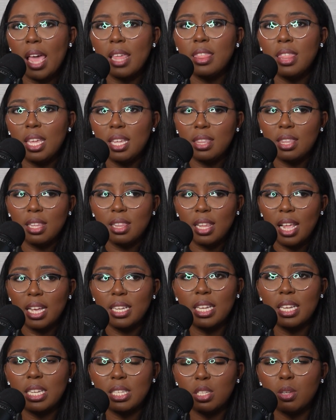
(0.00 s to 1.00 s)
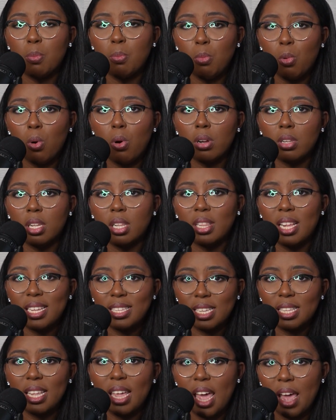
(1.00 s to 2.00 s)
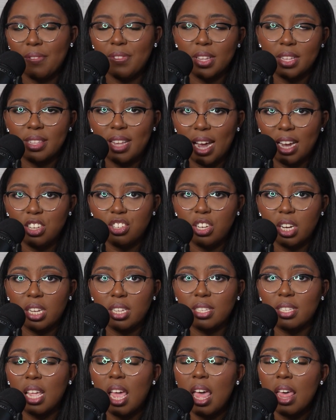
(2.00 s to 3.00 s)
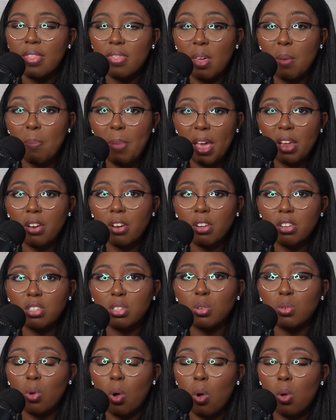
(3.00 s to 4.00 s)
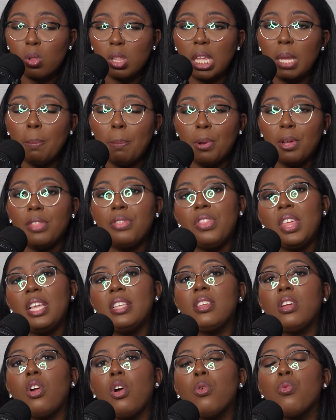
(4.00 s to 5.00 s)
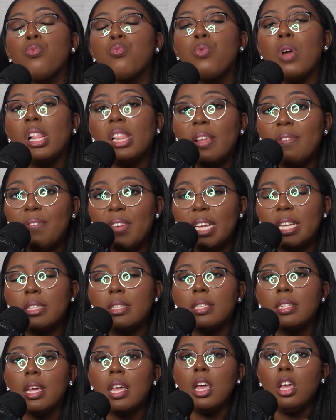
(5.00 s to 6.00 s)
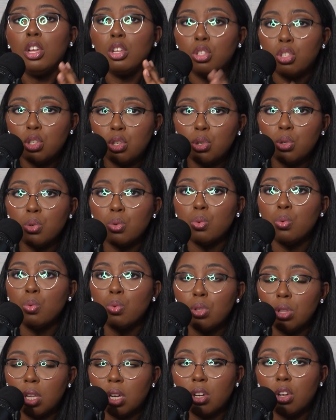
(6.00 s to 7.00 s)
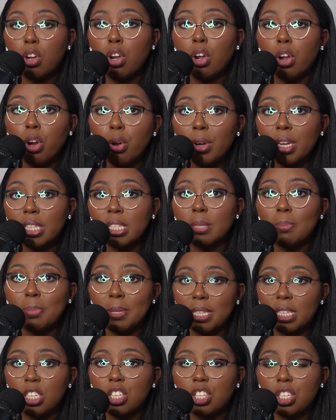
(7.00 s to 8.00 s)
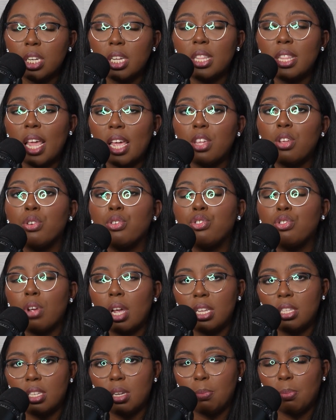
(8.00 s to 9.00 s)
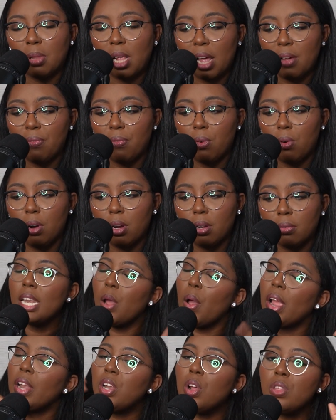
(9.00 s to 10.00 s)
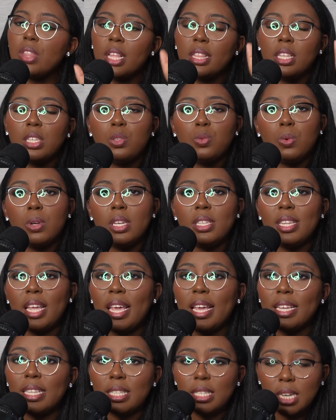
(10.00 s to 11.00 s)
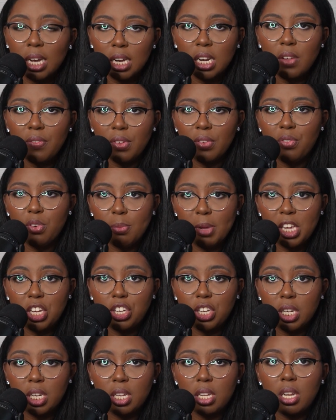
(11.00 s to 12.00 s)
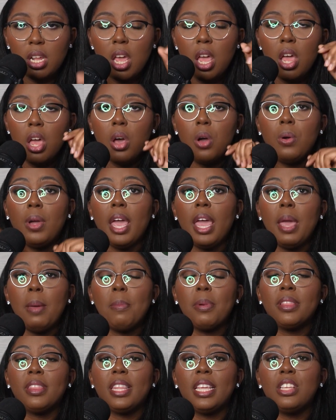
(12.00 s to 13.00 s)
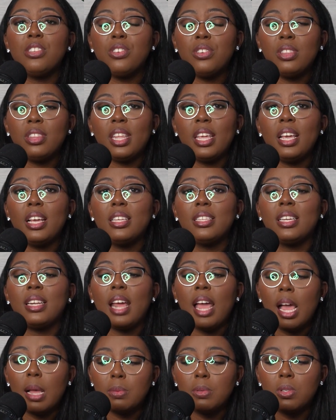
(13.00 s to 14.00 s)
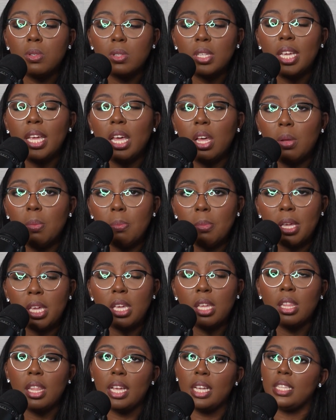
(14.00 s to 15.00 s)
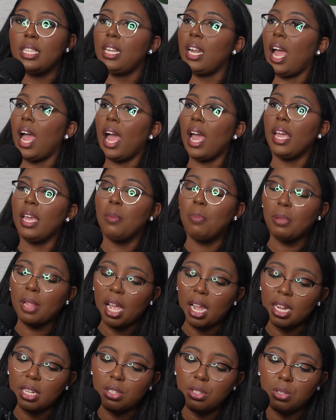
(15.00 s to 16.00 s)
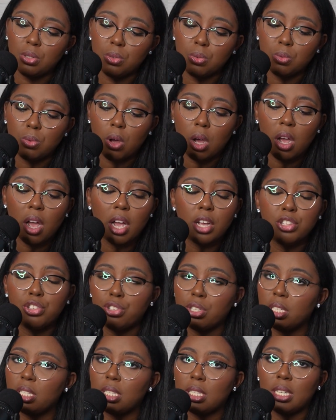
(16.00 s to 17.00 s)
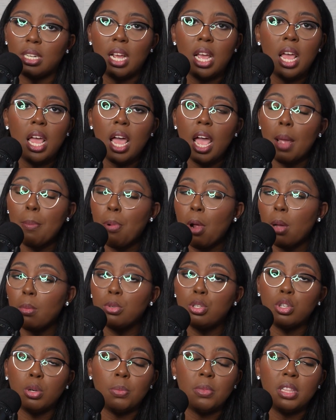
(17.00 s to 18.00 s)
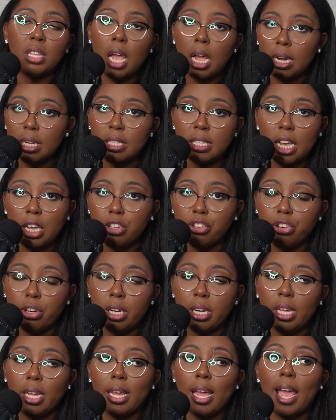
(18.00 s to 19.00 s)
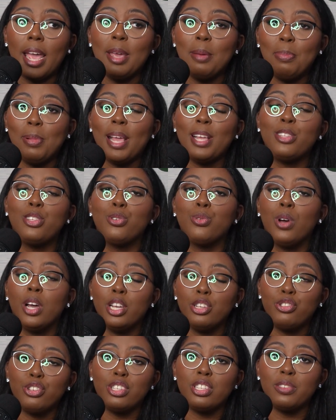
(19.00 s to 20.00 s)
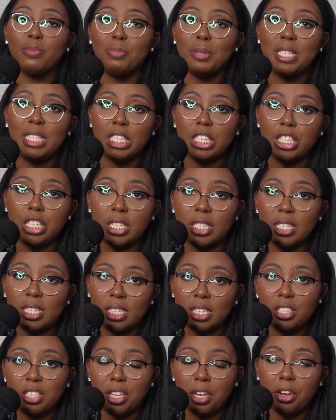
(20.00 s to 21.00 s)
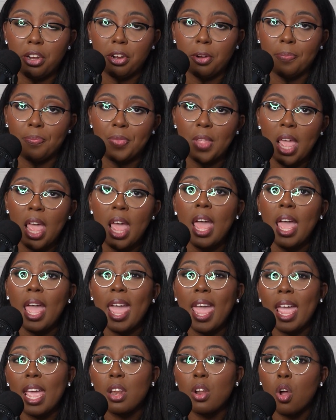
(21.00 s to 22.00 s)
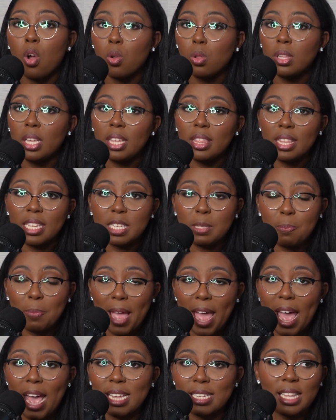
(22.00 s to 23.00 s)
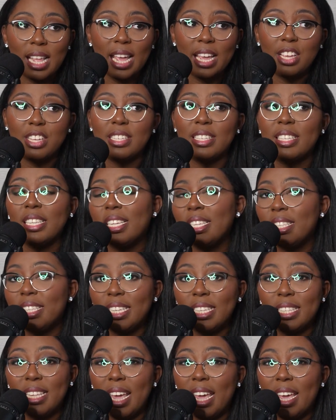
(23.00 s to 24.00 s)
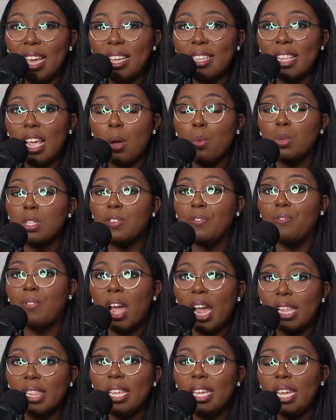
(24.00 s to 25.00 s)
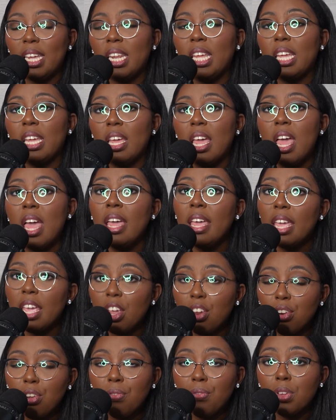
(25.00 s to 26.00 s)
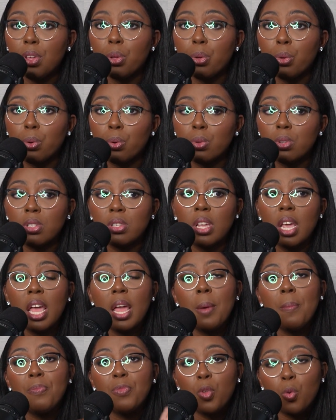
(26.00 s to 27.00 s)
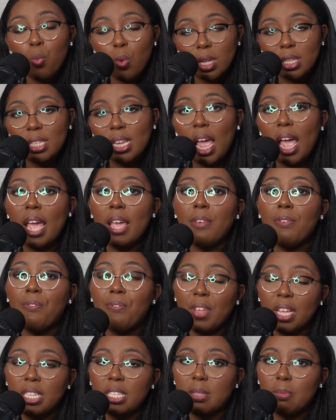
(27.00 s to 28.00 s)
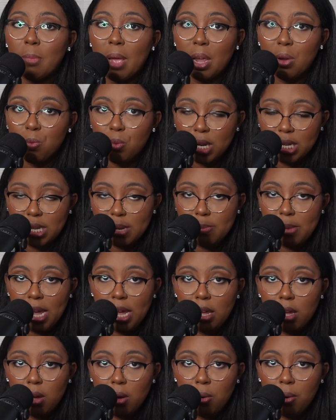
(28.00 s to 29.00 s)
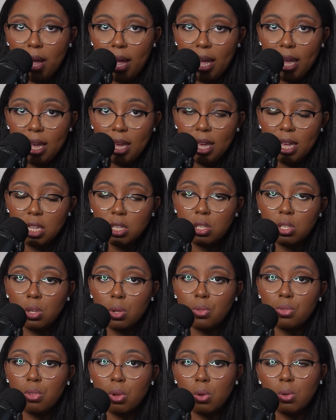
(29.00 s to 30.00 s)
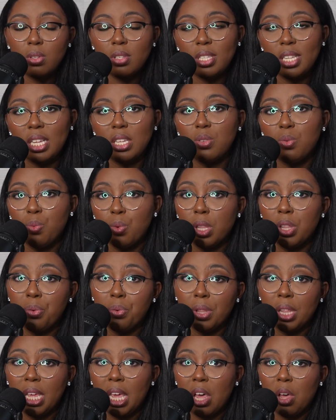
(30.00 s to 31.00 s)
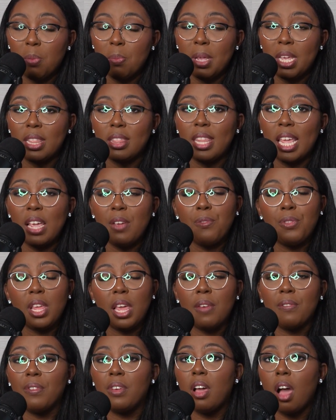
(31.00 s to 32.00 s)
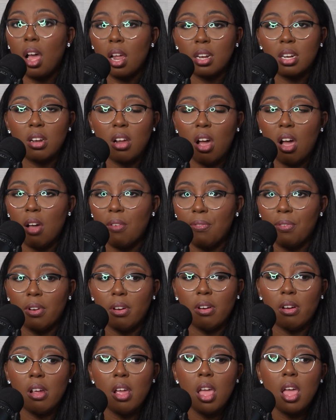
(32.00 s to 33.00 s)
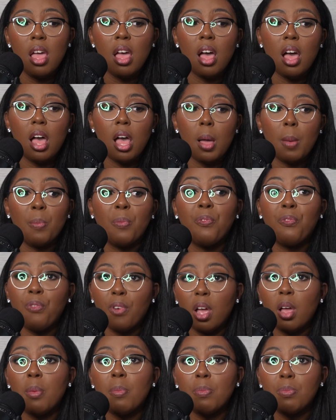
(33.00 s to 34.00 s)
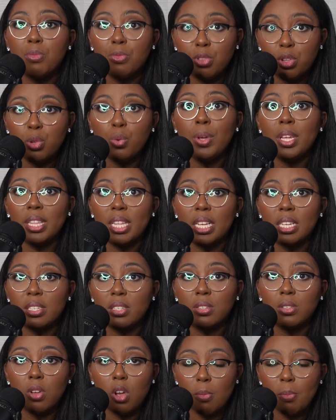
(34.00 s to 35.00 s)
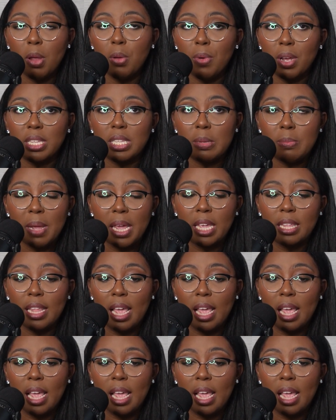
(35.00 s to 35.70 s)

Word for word: I think the less is more. The less that they have to digest, the better. So only put things that are relevant to the current position that you're trying to apply for. Now, I know that this was a ton of information, okay, but these are things that absolutely helped me. Like I said, I applied to hundreds, and I promise you I'm not exaggerating. I applied to hundreds of positions this year, and only this past like sixty days, I was finally getting interviews once I fixed my resume, okay? And so those things really, really helped me, and thankfully I've gotten an offer um, from doing this on my resume.